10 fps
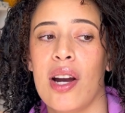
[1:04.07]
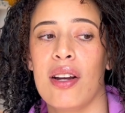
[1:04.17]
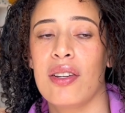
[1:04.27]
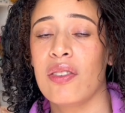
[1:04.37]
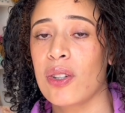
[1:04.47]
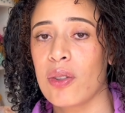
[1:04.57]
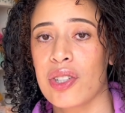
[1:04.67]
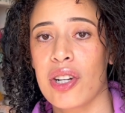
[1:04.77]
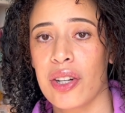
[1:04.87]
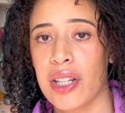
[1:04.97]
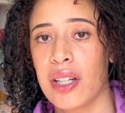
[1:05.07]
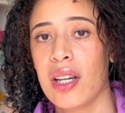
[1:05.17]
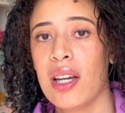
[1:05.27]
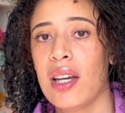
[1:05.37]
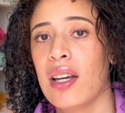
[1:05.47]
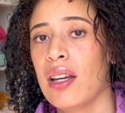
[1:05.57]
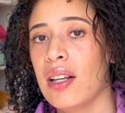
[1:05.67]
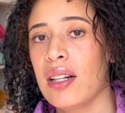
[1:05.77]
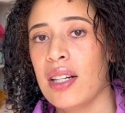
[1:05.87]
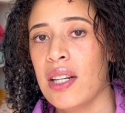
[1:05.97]
are you even going to return it
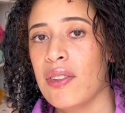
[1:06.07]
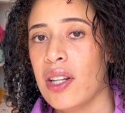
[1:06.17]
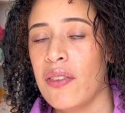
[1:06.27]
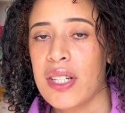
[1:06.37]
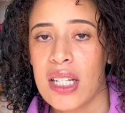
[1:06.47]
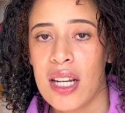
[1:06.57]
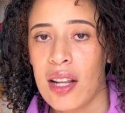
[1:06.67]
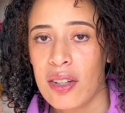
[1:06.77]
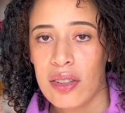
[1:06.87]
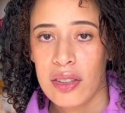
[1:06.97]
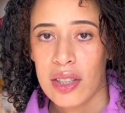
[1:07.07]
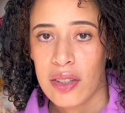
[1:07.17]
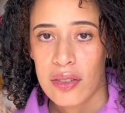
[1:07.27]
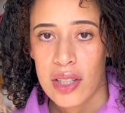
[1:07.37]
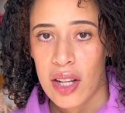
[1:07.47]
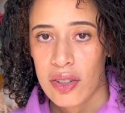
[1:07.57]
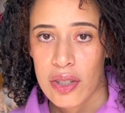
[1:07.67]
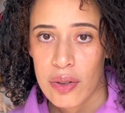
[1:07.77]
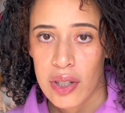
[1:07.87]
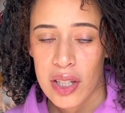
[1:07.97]
even if it's a dollar
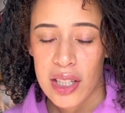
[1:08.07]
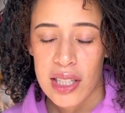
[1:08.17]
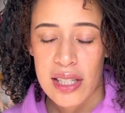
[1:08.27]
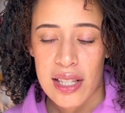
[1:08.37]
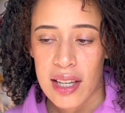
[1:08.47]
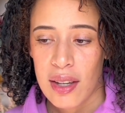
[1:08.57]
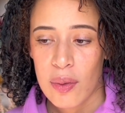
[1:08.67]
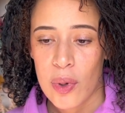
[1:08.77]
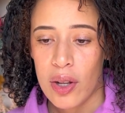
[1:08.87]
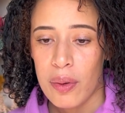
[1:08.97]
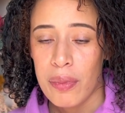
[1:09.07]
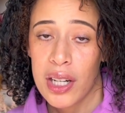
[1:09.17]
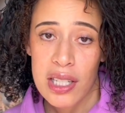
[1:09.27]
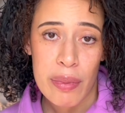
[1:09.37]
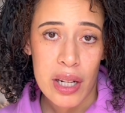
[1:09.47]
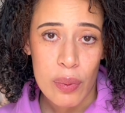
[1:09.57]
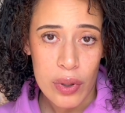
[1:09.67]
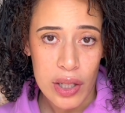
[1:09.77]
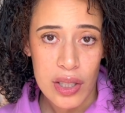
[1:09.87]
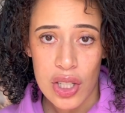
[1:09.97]
store? It's well, money's money.
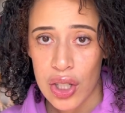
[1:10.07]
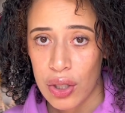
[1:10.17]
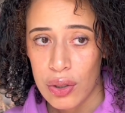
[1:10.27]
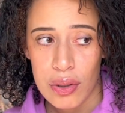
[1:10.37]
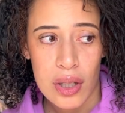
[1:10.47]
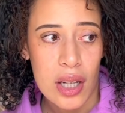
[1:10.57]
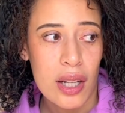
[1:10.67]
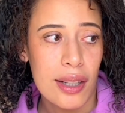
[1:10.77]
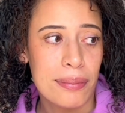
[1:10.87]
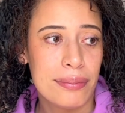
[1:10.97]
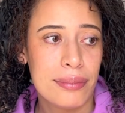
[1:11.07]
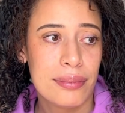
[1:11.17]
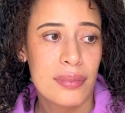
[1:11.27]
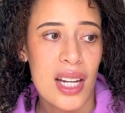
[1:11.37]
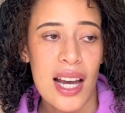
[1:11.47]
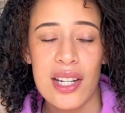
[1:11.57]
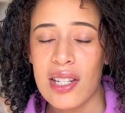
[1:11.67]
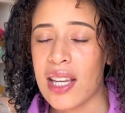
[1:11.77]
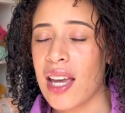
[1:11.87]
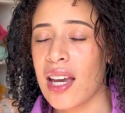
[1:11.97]
One, two, I
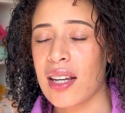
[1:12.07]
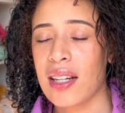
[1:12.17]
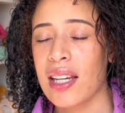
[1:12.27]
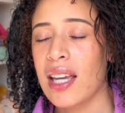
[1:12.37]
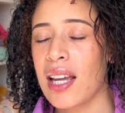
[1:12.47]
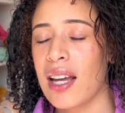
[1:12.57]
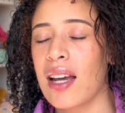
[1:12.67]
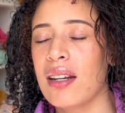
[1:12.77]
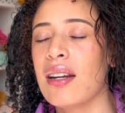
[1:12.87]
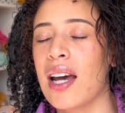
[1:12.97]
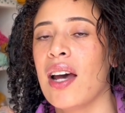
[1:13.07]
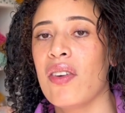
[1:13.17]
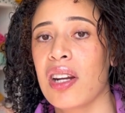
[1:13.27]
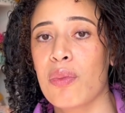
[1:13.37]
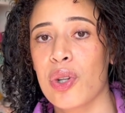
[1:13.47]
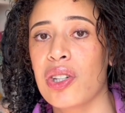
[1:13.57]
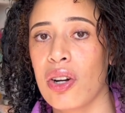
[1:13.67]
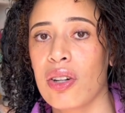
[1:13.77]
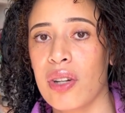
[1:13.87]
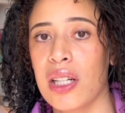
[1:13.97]
cannot have any more
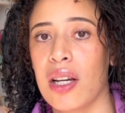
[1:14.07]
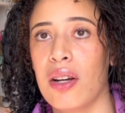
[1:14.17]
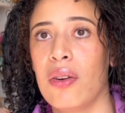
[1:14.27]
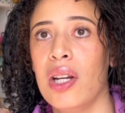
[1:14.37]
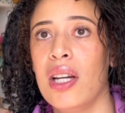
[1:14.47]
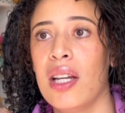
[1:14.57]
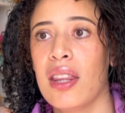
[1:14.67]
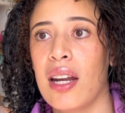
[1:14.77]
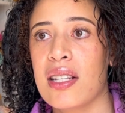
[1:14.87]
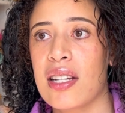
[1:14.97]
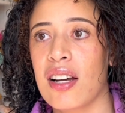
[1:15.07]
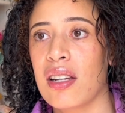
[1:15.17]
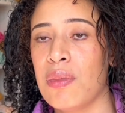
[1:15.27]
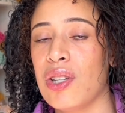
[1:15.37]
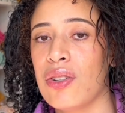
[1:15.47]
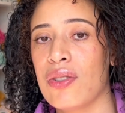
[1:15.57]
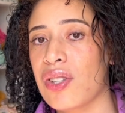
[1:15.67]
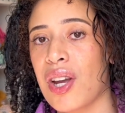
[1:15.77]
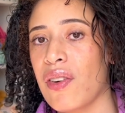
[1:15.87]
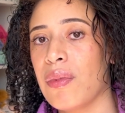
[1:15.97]
yarn right now that is not going to be used.
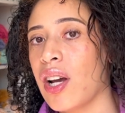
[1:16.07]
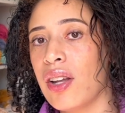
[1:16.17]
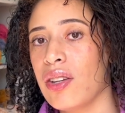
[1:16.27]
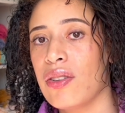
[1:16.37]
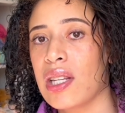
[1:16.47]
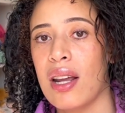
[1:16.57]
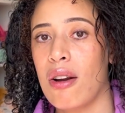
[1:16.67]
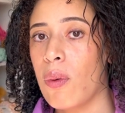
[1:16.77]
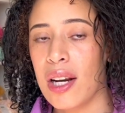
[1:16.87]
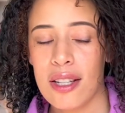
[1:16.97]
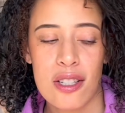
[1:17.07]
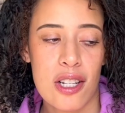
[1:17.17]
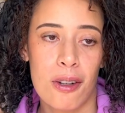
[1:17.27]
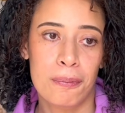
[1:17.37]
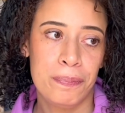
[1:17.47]
If I'm not going to use it, I don't want it. So